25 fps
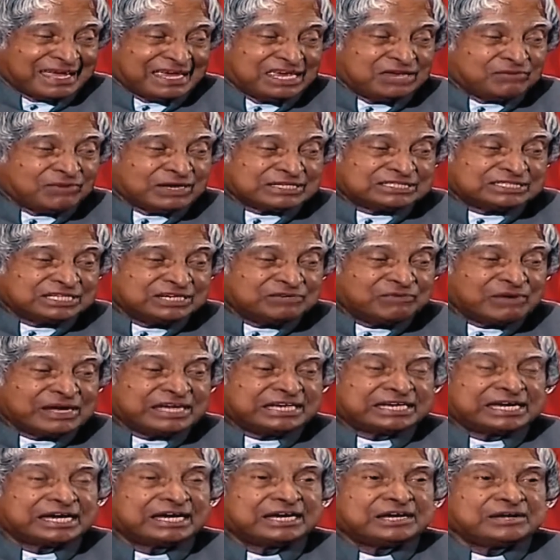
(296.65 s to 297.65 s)
He was
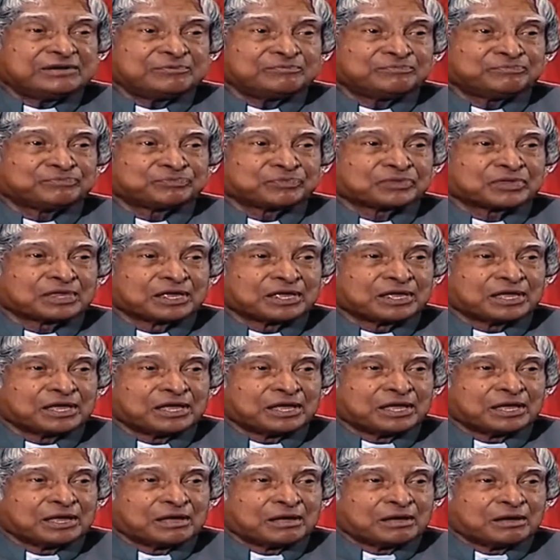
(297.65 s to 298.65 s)
invited
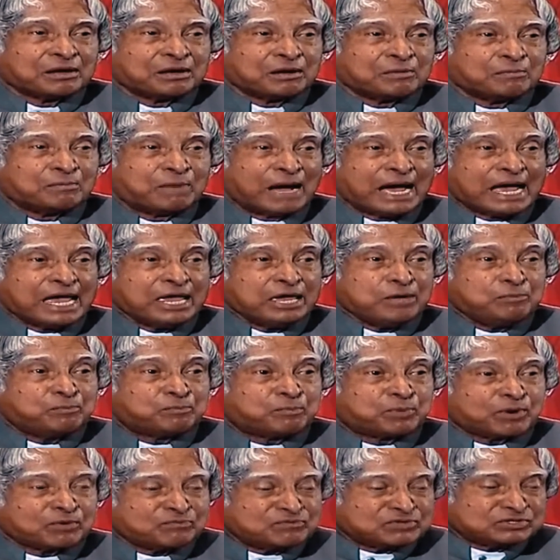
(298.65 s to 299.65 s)
by
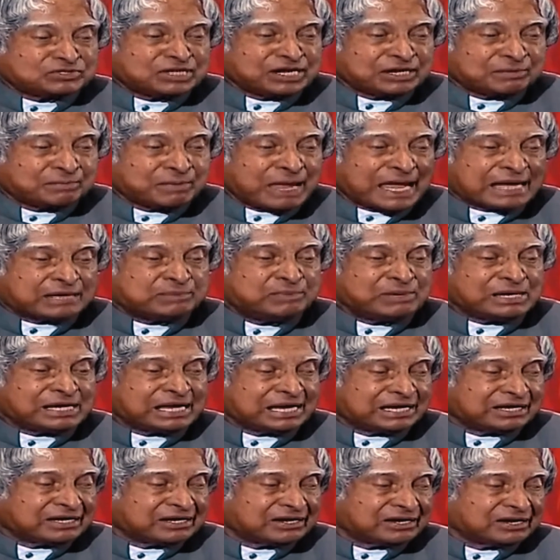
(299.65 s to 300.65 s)
Professor
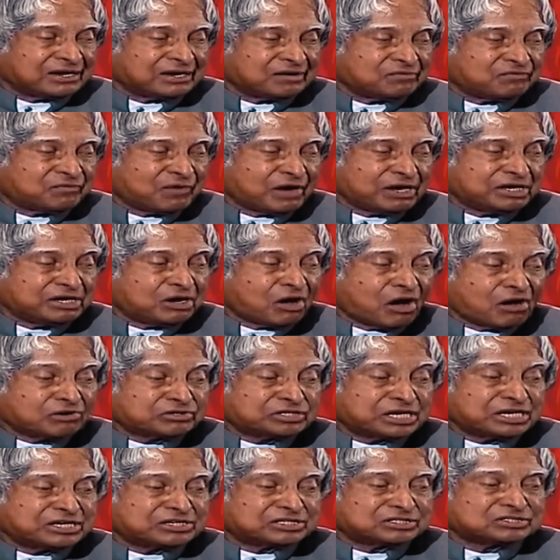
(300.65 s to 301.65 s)
Macmillan for
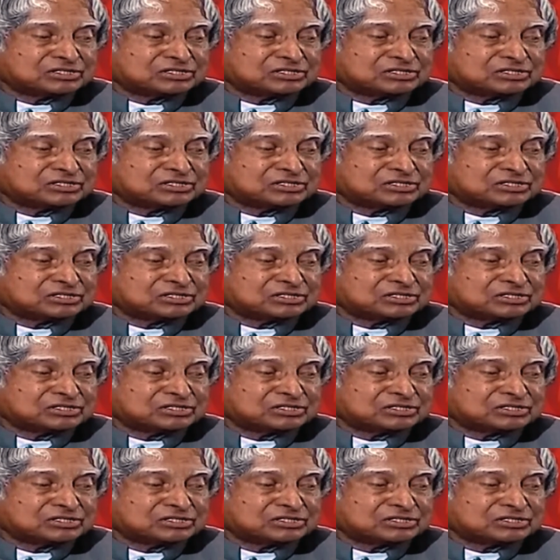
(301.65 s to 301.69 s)
doctorate